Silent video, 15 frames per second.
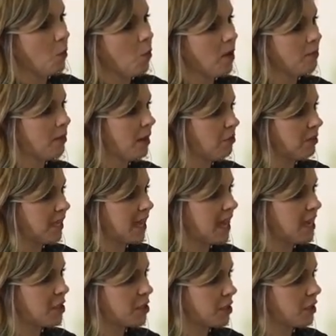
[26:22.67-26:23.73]
one
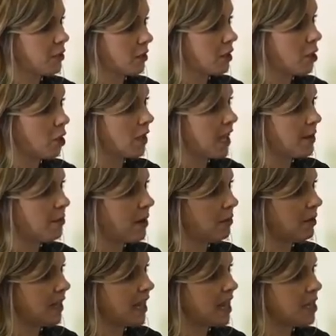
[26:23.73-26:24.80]
publication or an online
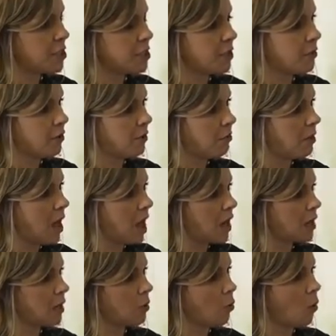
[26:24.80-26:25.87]
publication or
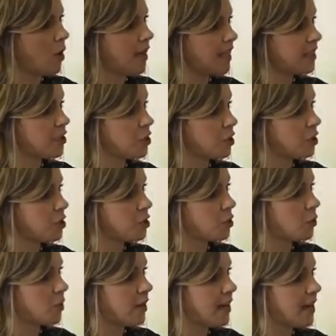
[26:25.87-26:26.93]
blogger wanting a certain
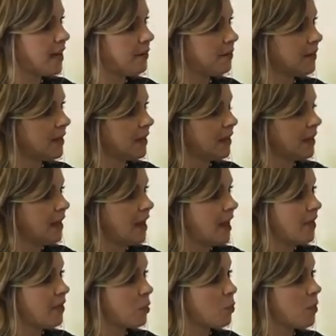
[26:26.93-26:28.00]
story,
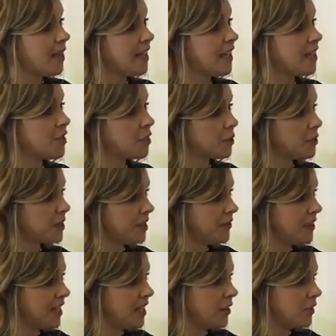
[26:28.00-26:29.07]
and they're wanting
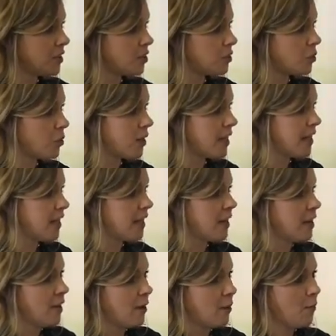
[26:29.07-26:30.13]
exclusivity on the story,
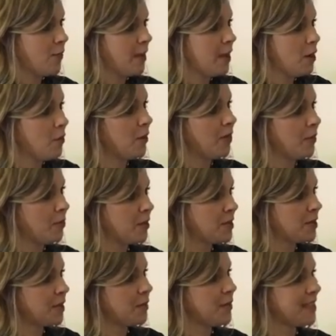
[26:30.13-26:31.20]
we go with the
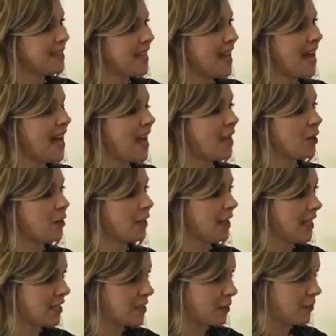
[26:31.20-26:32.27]
person who has the higher
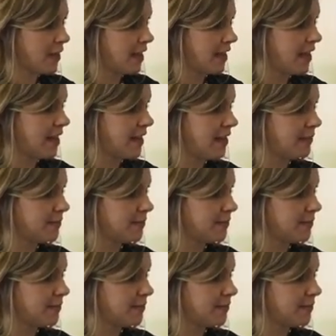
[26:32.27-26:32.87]
Alexa ranking.